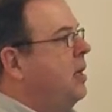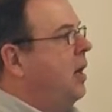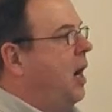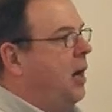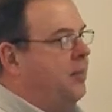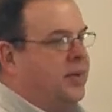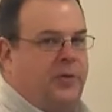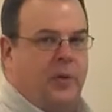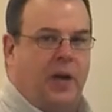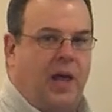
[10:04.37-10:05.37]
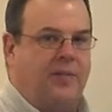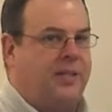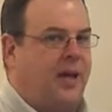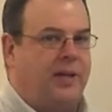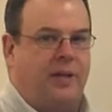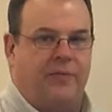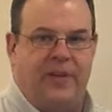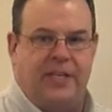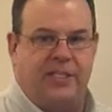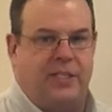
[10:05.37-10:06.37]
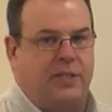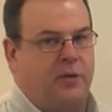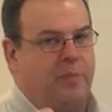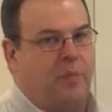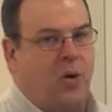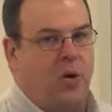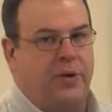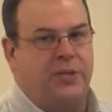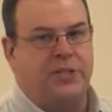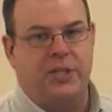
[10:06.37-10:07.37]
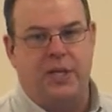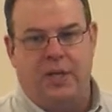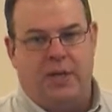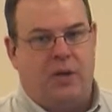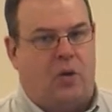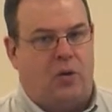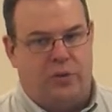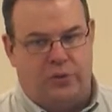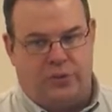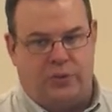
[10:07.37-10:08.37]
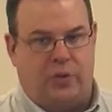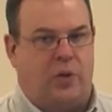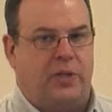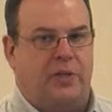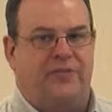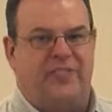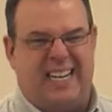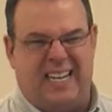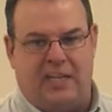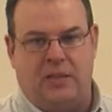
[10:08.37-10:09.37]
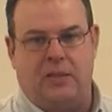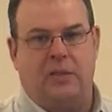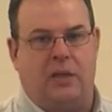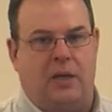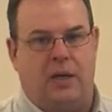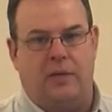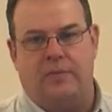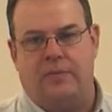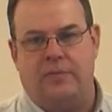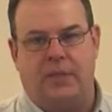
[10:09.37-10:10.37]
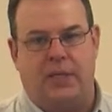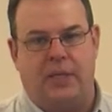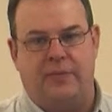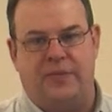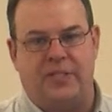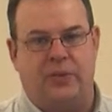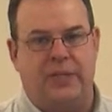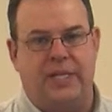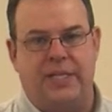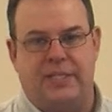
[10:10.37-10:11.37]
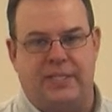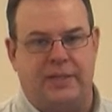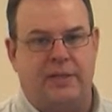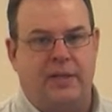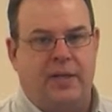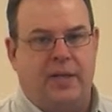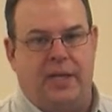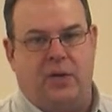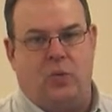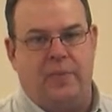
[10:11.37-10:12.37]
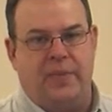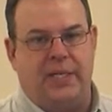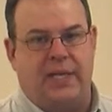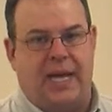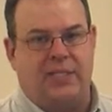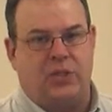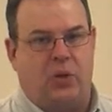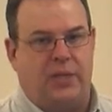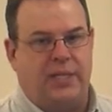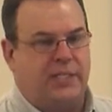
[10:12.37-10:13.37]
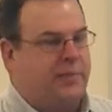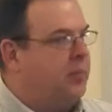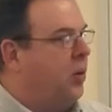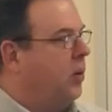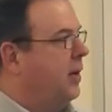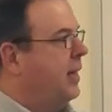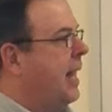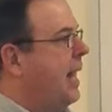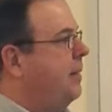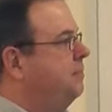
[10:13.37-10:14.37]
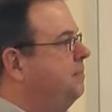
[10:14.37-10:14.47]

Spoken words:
If you're in livestock, your fencing, your barns, all your feeding facilities and equipment, that's all needs to be part of that.